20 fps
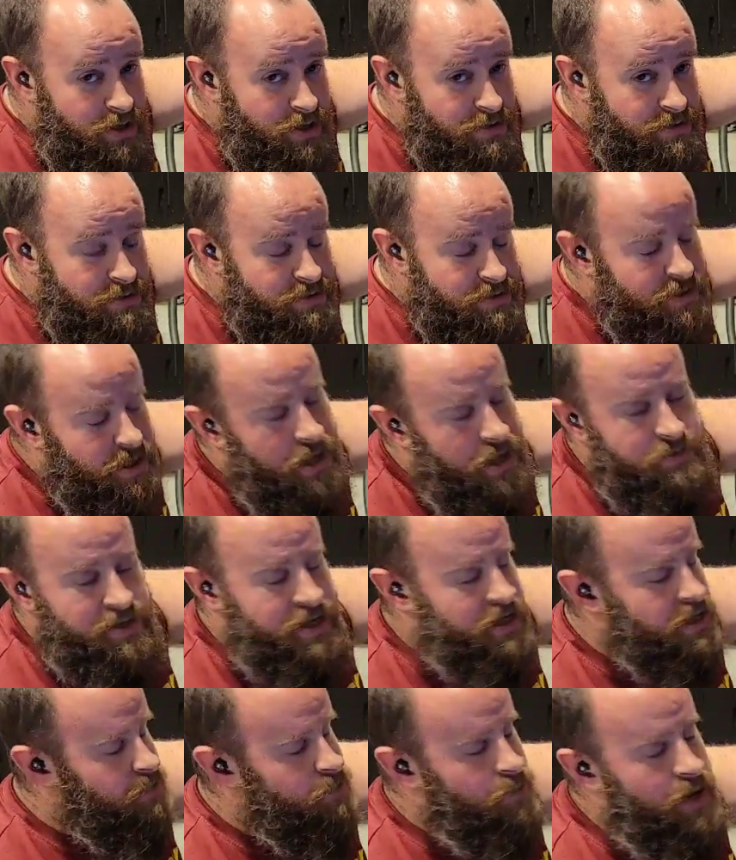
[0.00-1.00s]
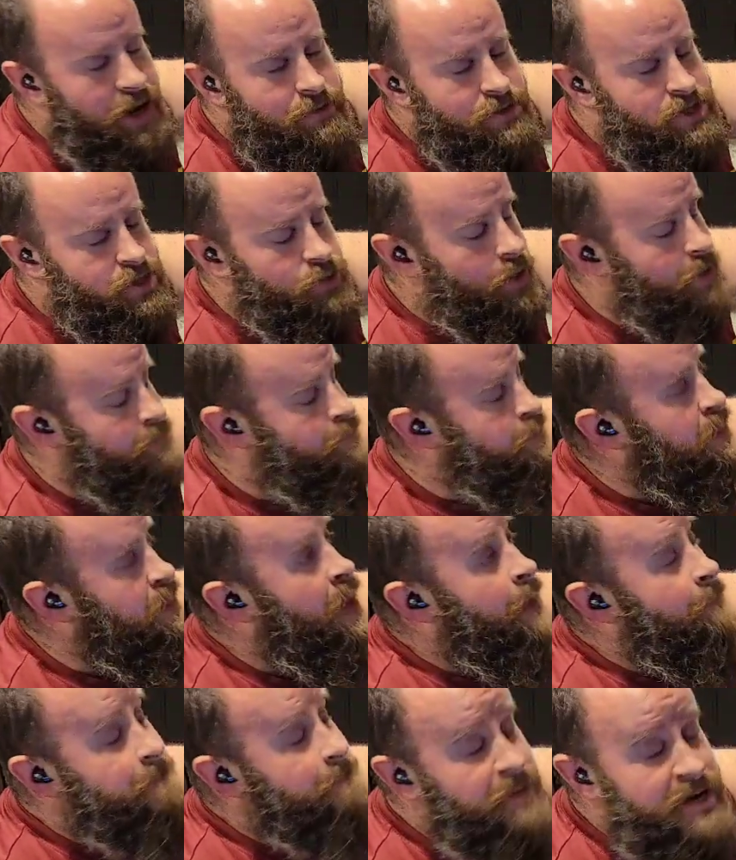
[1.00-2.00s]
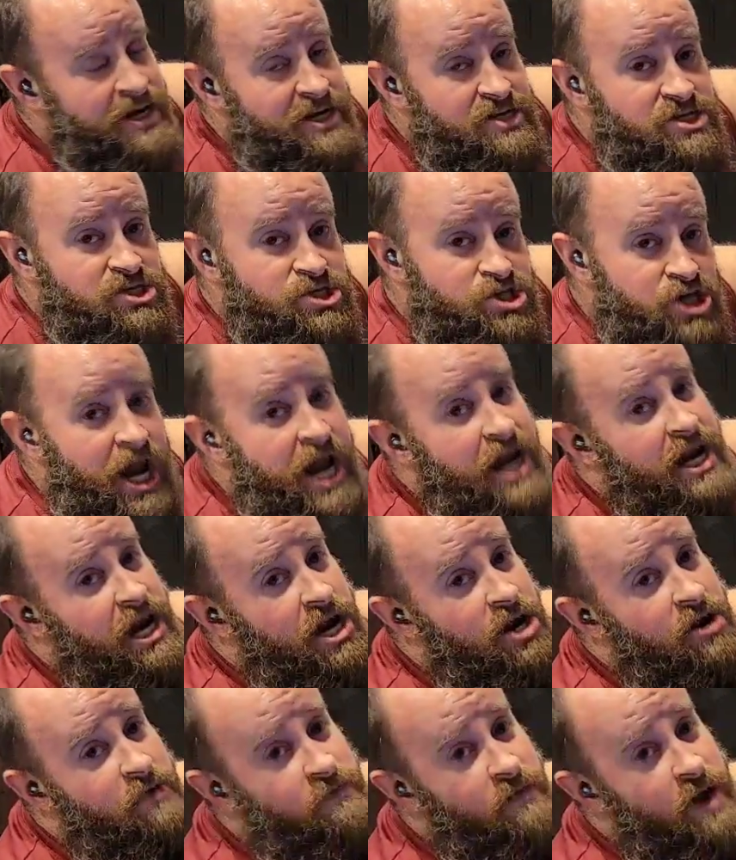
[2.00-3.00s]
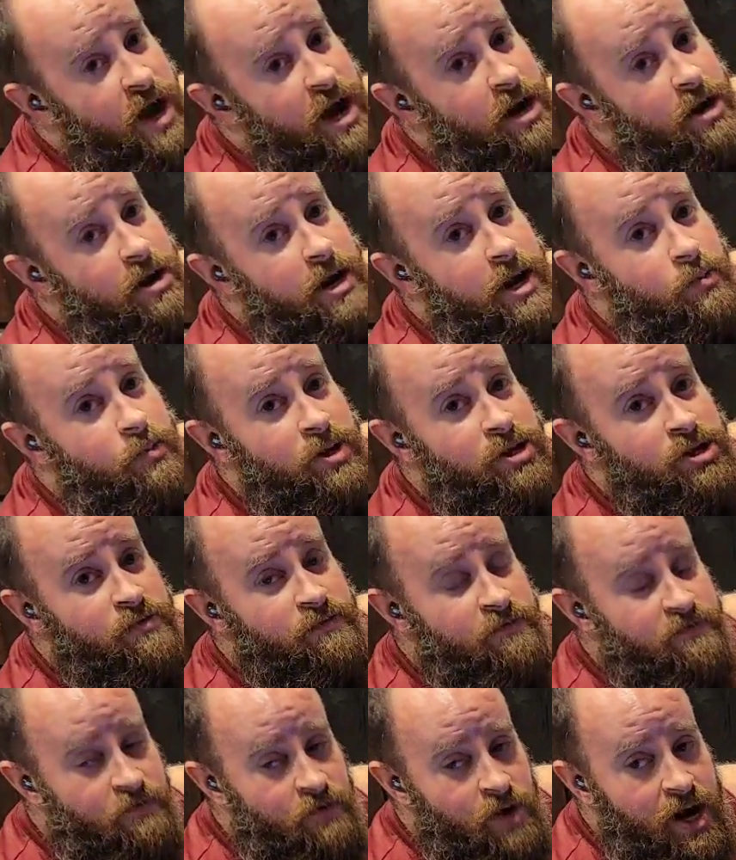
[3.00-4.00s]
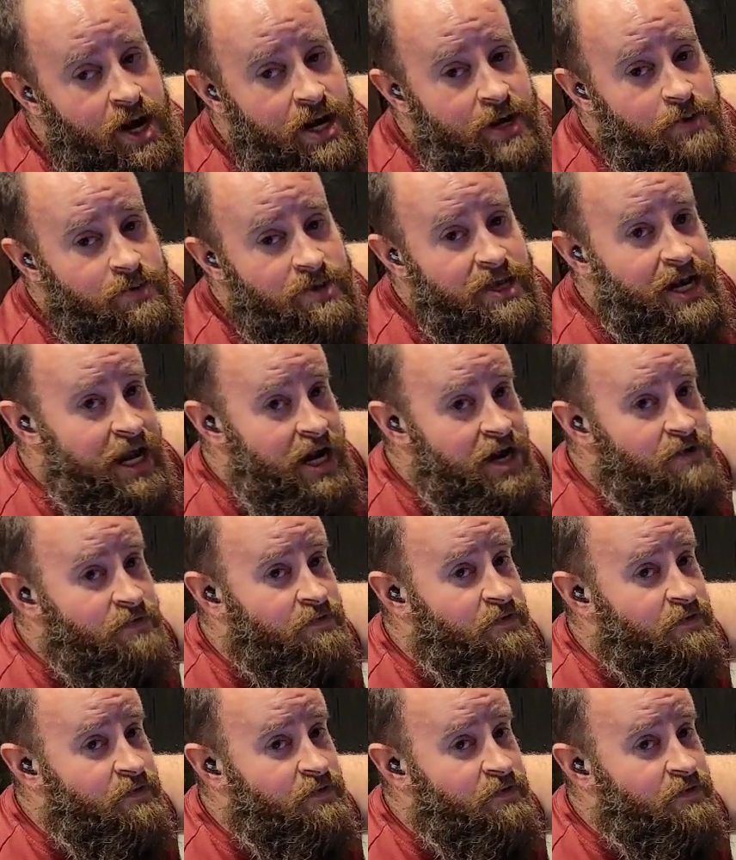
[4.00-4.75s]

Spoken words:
one. I'm kidding, buy what you want. But it's a giant air fryer. And when you're frying with an air